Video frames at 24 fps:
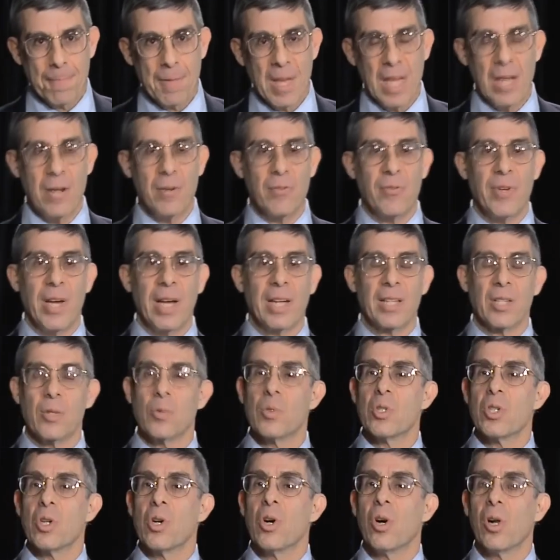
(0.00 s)
And in fact, it
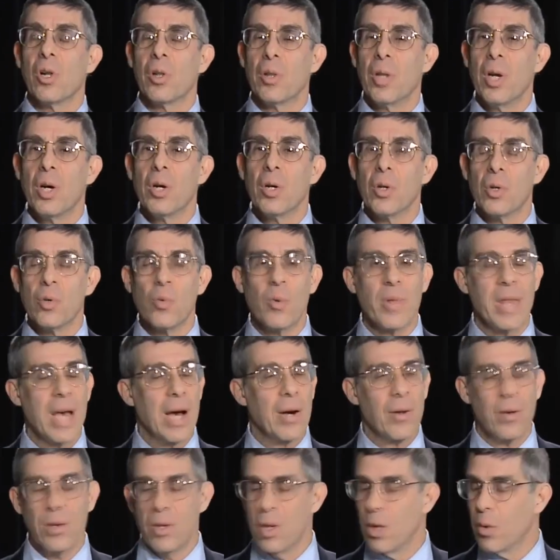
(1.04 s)
was all known
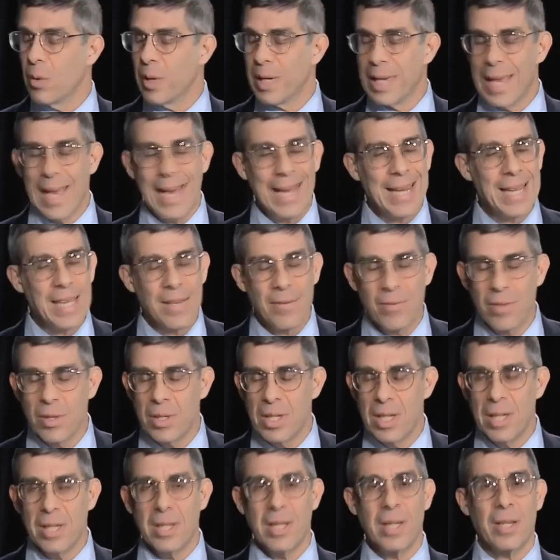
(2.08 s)
without knowing any of the
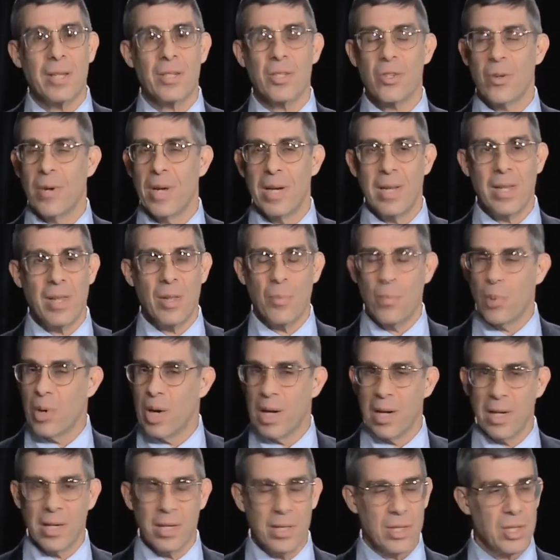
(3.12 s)
details or any of the
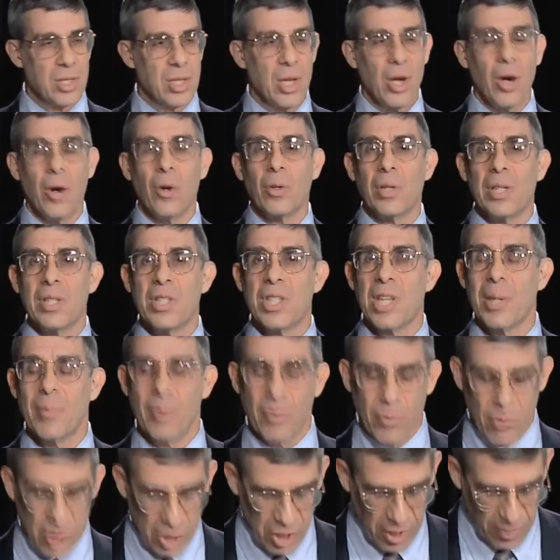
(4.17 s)
predicates, only some
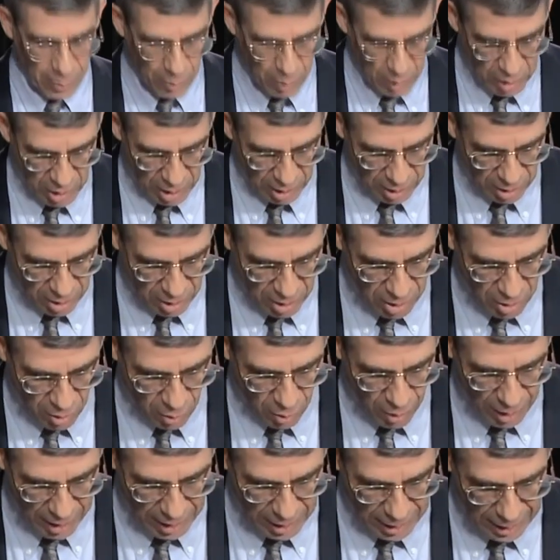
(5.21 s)
of which I've presented to you
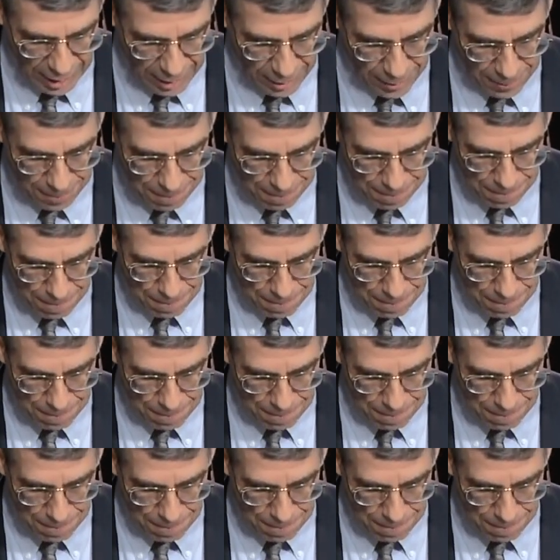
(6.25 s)
right now.